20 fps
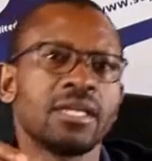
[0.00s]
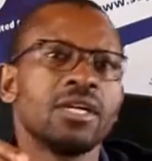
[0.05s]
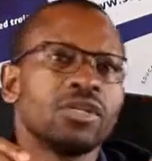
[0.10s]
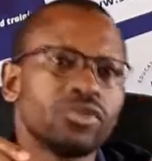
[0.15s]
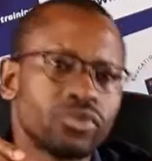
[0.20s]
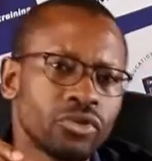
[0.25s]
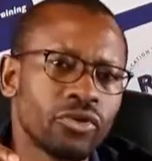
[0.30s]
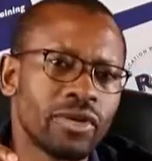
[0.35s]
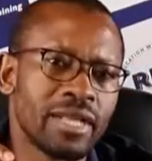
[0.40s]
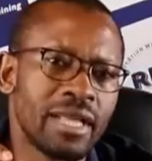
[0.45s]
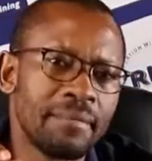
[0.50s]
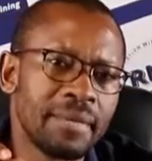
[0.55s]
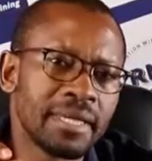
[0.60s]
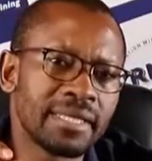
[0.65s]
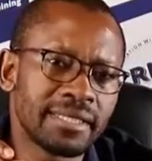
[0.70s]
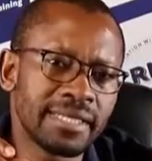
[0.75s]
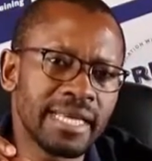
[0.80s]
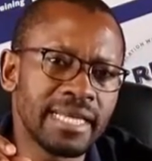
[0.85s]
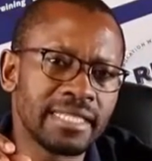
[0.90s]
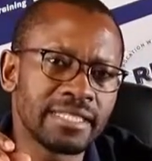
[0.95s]
So you're going to make
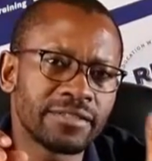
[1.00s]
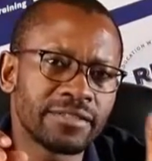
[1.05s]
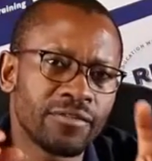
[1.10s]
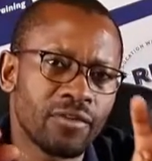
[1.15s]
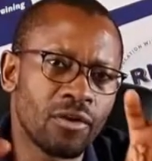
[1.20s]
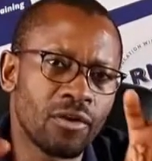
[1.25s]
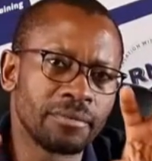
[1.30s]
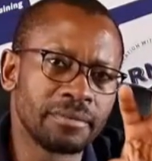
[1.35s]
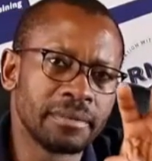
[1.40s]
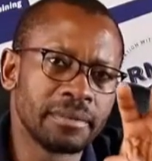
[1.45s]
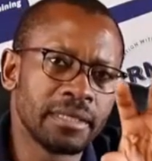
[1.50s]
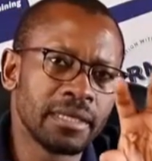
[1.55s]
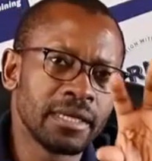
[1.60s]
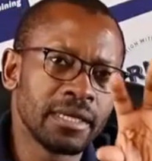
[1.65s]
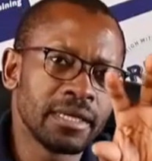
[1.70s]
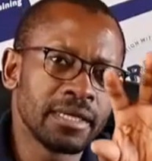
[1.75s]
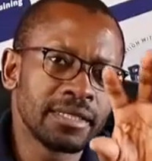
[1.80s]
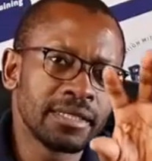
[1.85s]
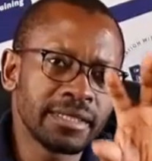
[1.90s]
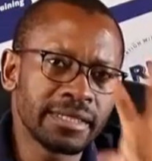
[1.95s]
sales from
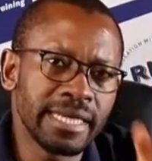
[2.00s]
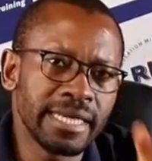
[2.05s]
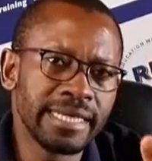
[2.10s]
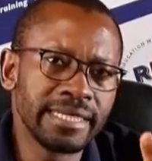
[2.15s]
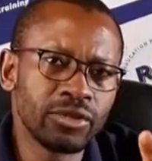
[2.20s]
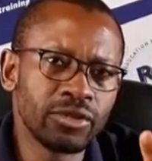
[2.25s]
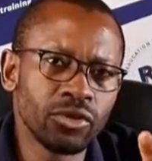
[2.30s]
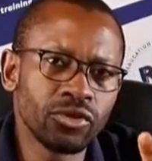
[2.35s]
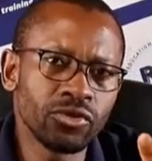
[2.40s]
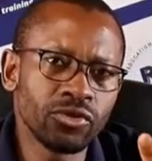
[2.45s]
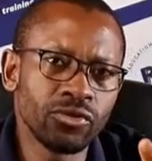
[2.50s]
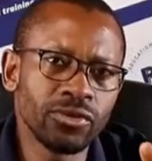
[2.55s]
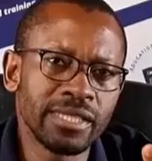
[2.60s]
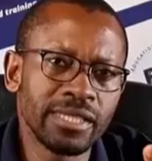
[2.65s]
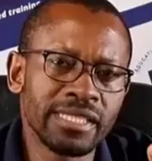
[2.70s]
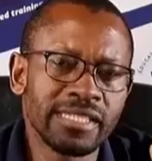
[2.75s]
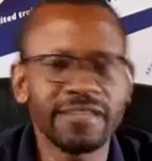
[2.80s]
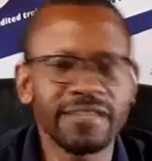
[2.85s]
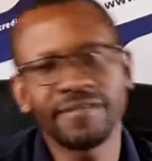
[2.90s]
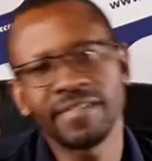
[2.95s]
selling those goods
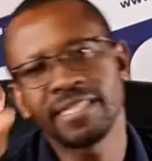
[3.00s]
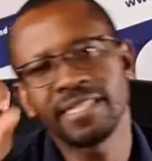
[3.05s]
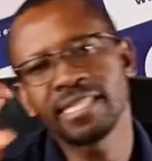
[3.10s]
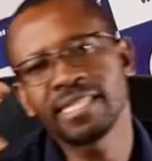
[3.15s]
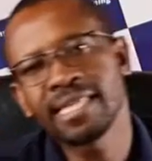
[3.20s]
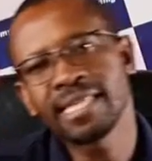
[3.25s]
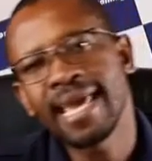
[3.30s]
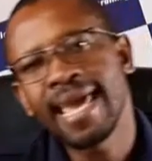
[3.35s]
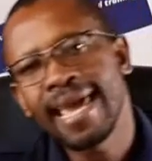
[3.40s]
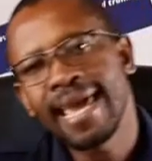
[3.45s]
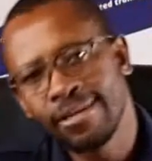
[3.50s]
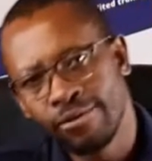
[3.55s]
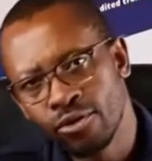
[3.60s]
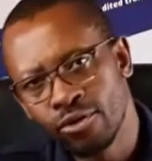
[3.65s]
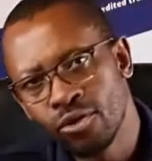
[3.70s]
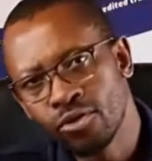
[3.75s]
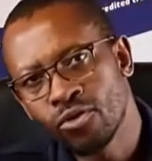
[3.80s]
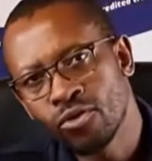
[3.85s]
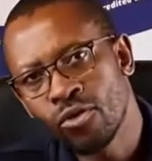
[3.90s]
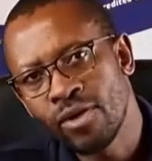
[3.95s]
and services, and you're
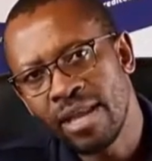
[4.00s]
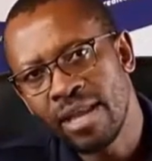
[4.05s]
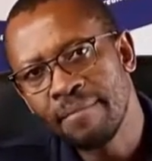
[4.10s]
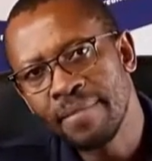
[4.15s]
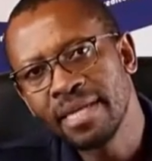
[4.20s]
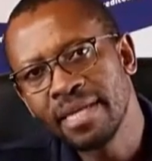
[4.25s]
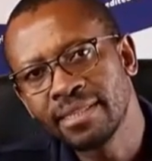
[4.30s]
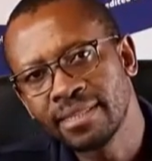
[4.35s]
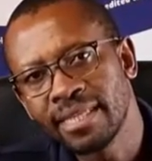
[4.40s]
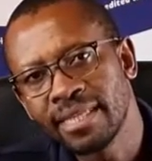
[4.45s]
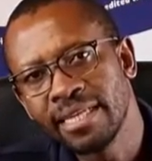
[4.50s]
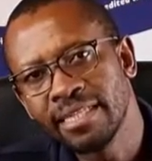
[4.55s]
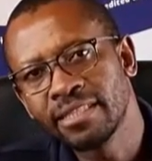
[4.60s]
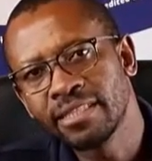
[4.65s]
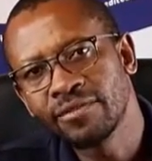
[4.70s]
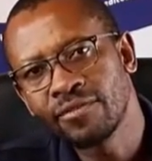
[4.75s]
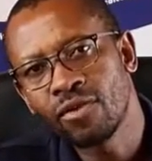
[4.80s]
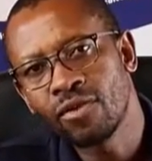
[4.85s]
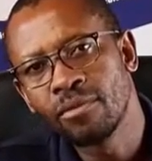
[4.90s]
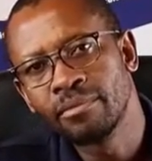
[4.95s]
also going to make sales
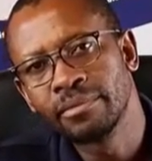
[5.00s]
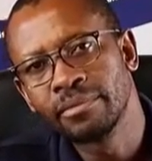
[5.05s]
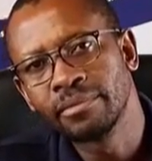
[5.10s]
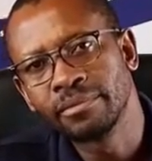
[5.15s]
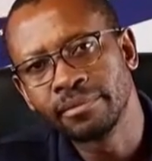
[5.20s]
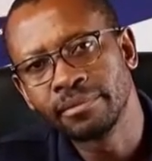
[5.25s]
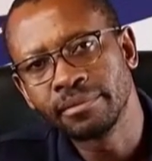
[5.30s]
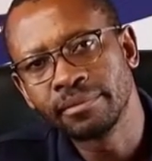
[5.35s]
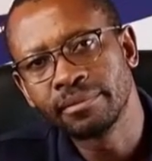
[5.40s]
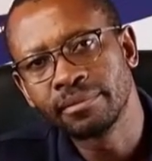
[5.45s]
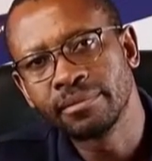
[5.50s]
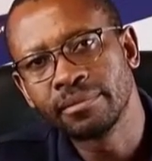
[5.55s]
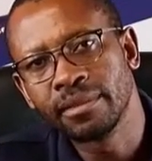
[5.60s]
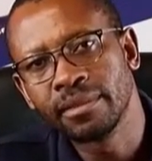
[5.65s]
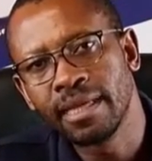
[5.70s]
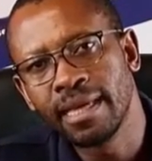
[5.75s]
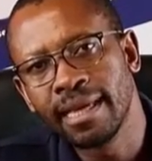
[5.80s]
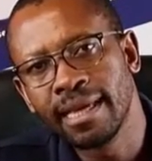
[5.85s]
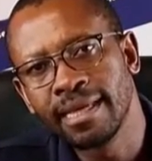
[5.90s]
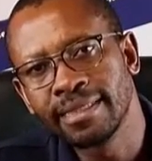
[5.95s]
from
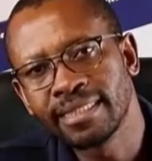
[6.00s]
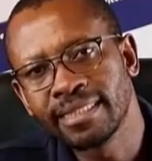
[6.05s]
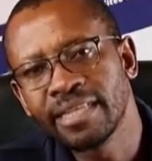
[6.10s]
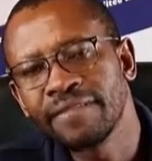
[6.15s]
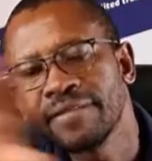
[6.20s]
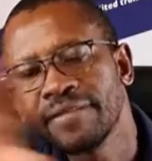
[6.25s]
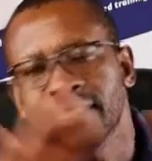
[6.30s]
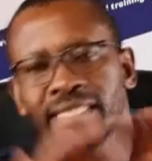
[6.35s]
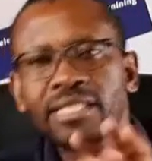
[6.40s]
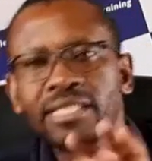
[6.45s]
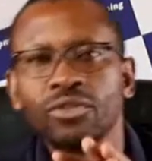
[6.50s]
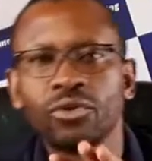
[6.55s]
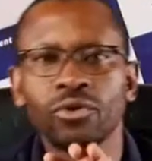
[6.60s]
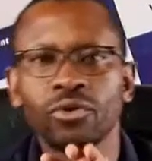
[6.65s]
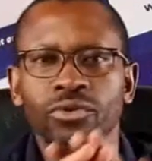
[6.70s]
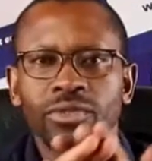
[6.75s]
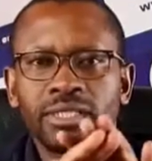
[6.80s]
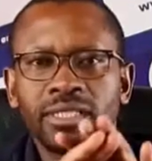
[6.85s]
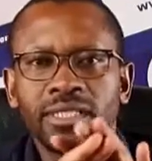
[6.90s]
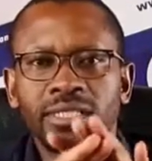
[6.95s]
servicing
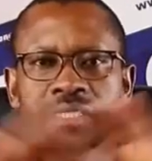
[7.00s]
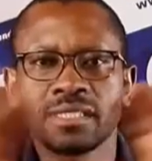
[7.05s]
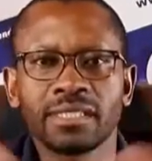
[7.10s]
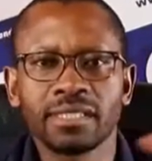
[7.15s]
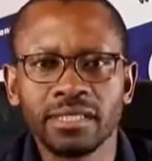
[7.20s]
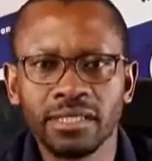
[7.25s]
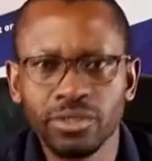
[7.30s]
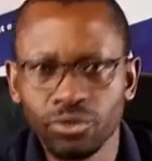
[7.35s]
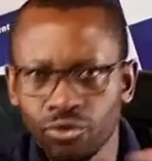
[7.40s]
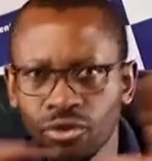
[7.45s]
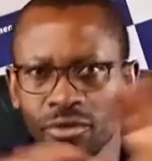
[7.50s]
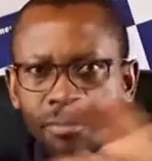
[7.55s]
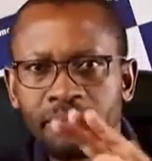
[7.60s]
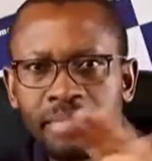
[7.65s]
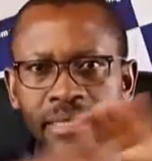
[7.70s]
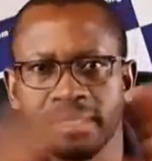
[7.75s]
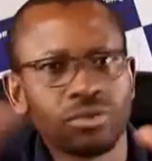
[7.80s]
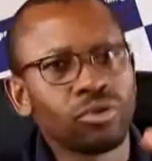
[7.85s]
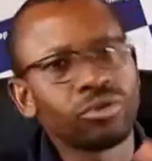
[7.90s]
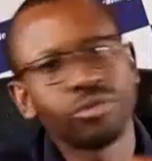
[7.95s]
those
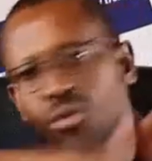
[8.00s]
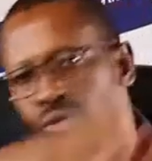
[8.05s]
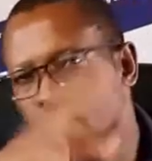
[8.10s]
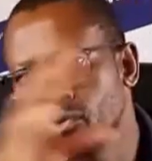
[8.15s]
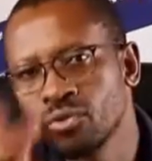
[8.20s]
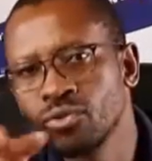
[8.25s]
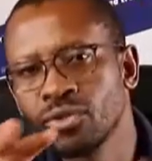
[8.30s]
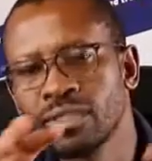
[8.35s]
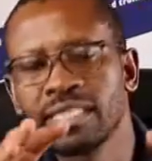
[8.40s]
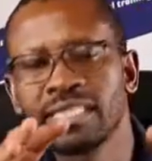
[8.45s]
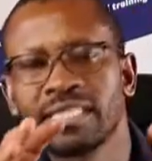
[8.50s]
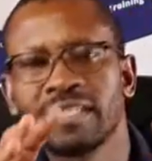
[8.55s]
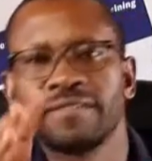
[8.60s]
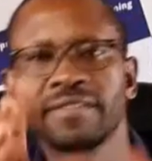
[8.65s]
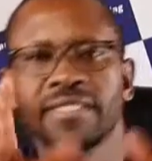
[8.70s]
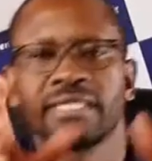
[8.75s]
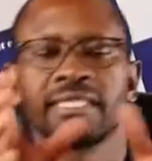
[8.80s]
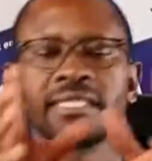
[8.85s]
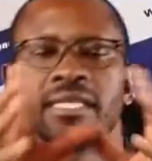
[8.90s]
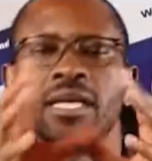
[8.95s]
equipment or those goods and
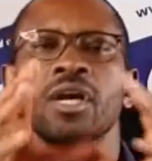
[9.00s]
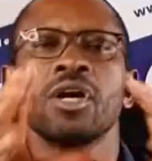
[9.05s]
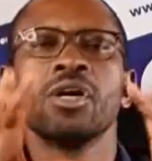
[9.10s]
services.